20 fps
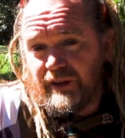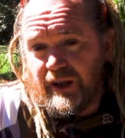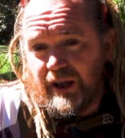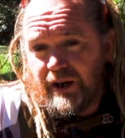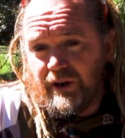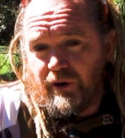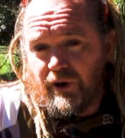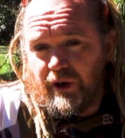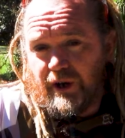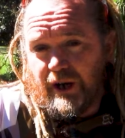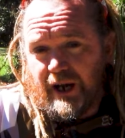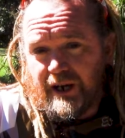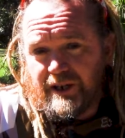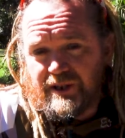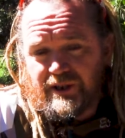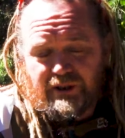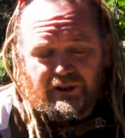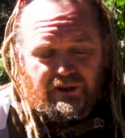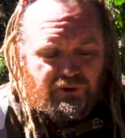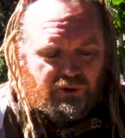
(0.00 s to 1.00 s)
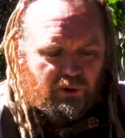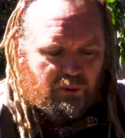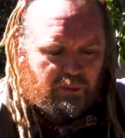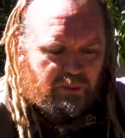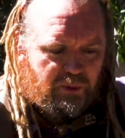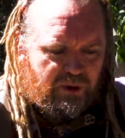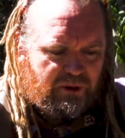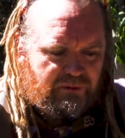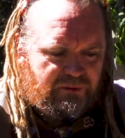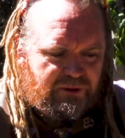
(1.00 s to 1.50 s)
than I'd actually thought
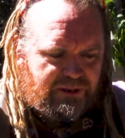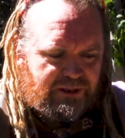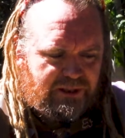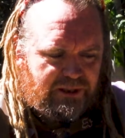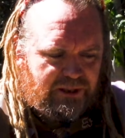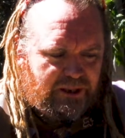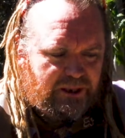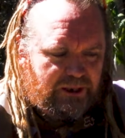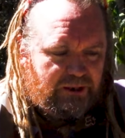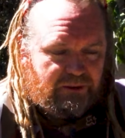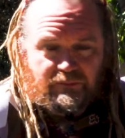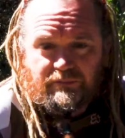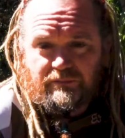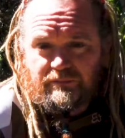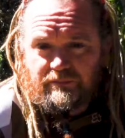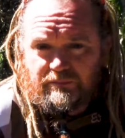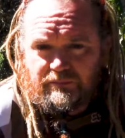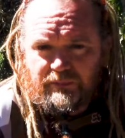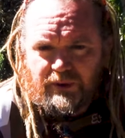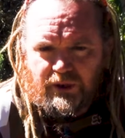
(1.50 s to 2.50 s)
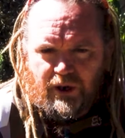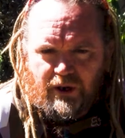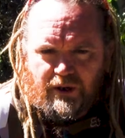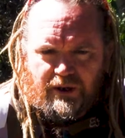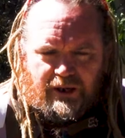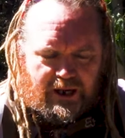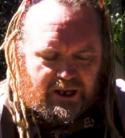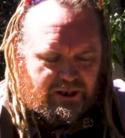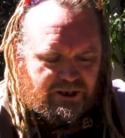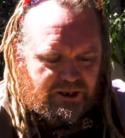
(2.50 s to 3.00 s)
previously,
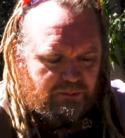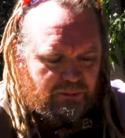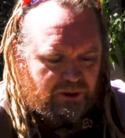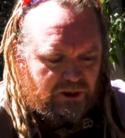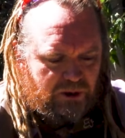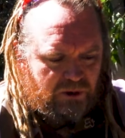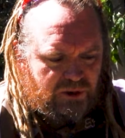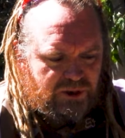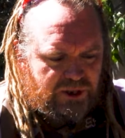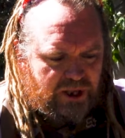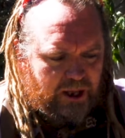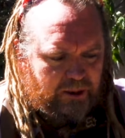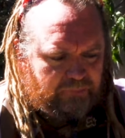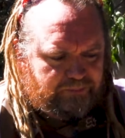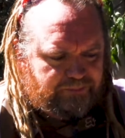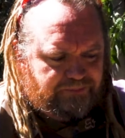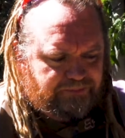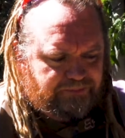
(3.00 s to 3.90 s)
needed to be looked at.